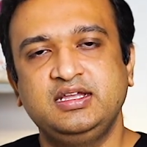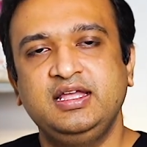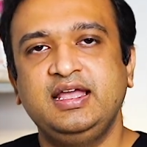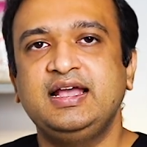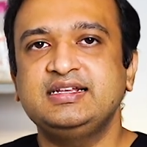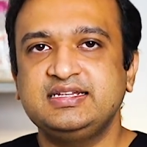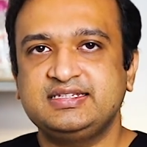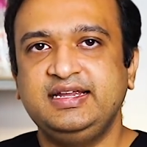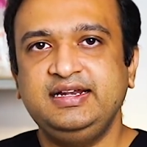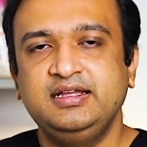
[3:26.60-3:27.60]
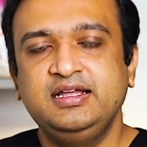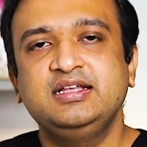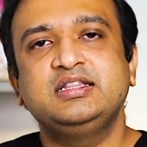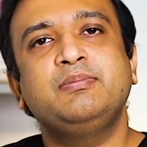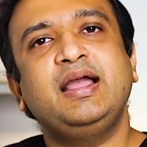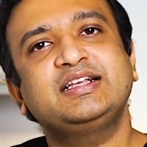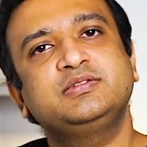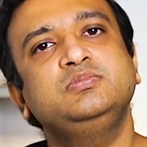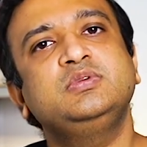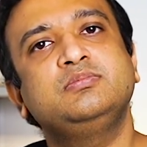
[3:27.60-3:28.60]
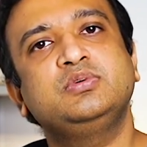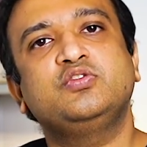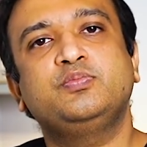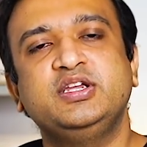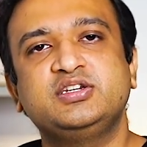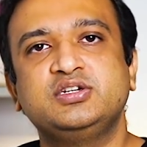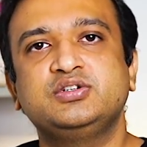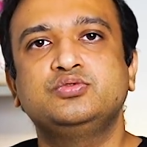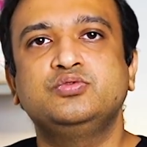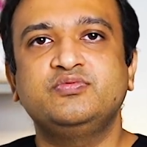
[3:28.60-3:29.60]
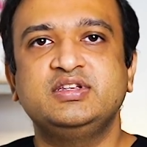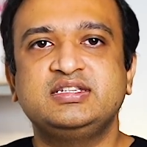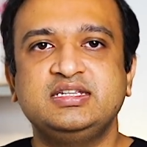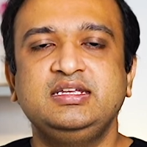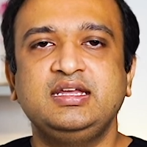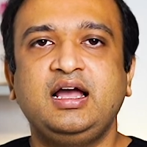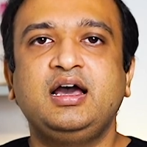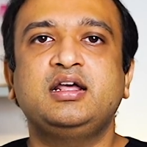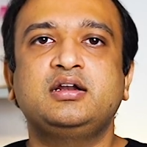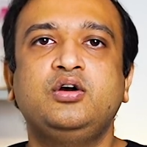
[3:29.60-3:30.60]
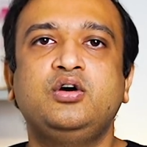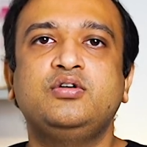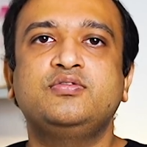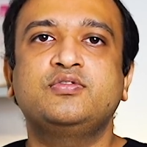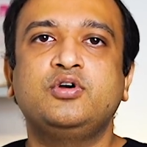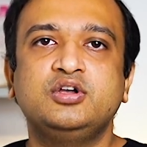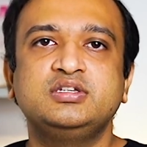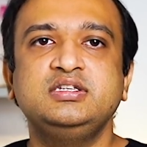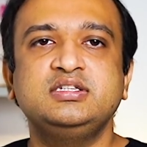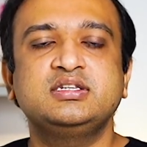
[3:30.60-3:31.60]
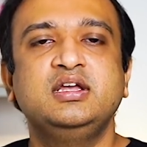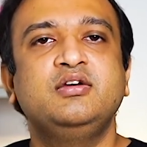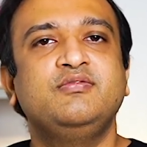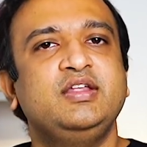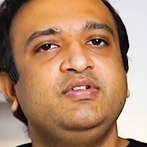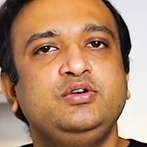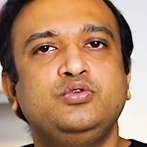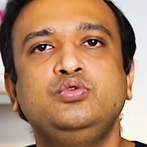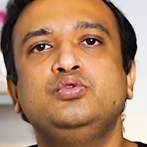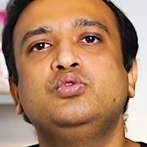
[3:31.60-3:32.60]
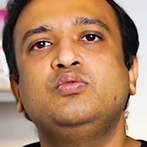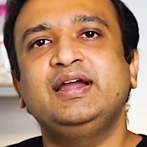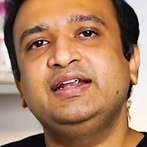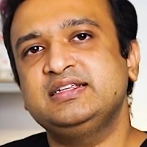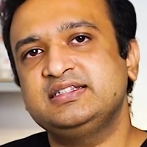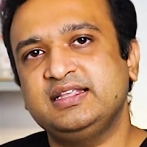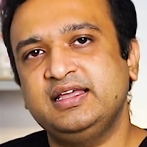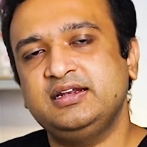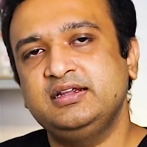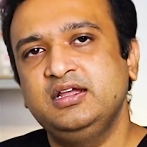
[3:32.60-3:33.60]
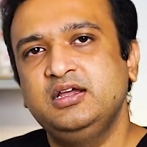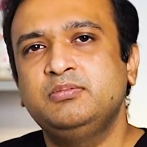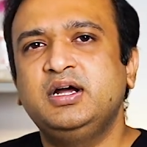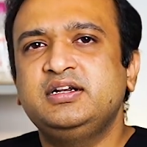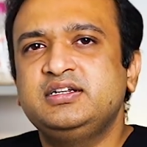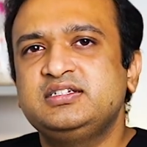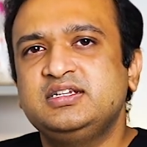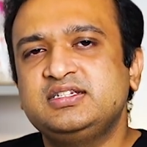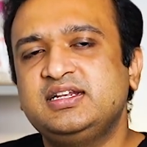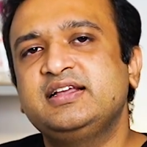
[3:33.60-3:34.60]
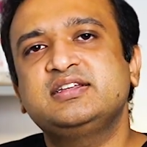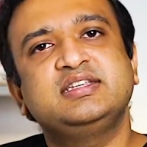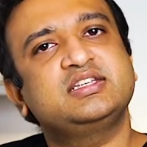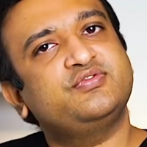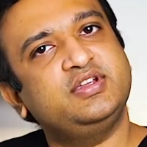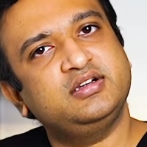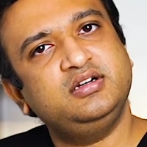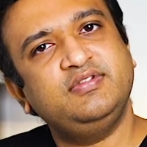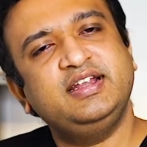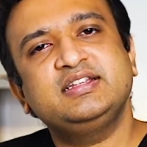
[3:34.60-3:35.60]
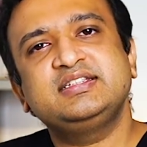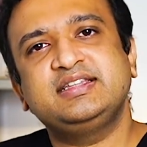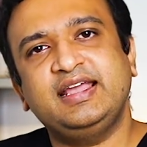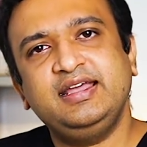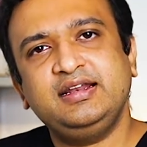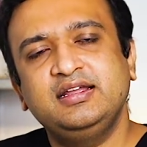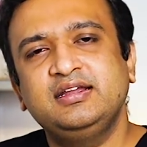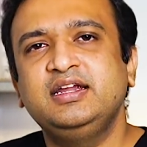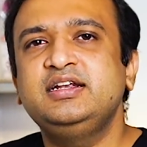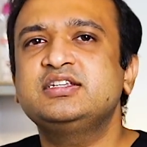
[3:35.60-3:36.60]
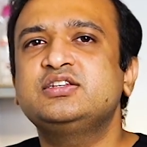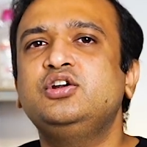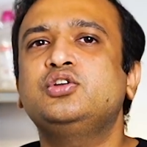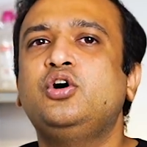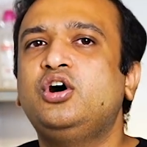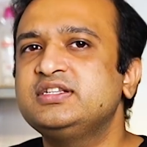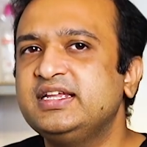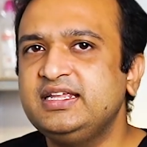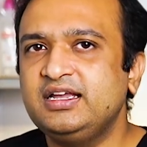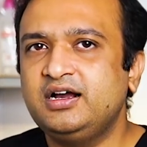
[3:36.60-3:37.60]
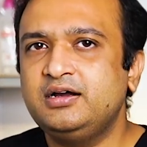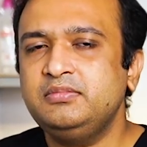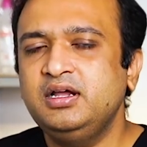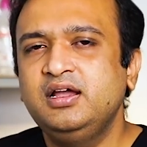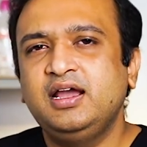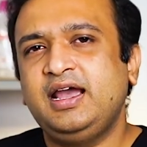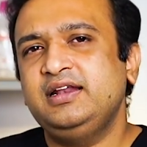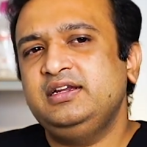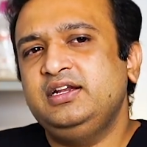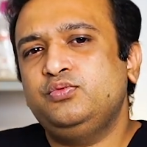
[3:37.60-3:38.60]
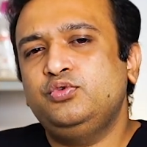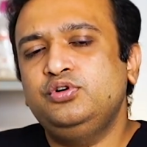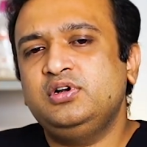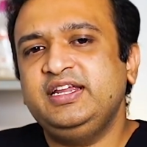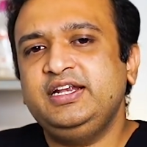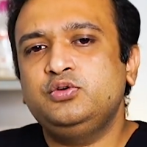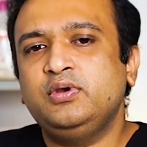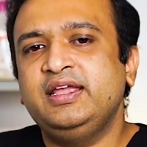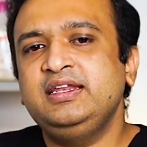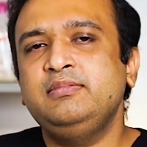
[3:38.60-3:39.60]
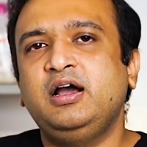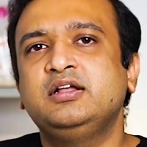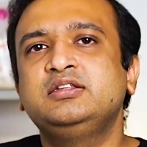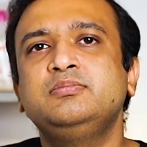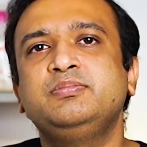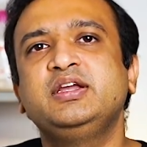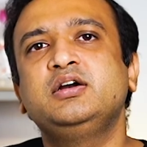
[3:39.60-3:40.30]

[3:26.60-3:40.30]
As I said, the maximum number of patients whom we see are of causes where we don't know why it is there. But it is just like a 6th finger where it is there. It does not cause any harm and it won't lead to any other bigger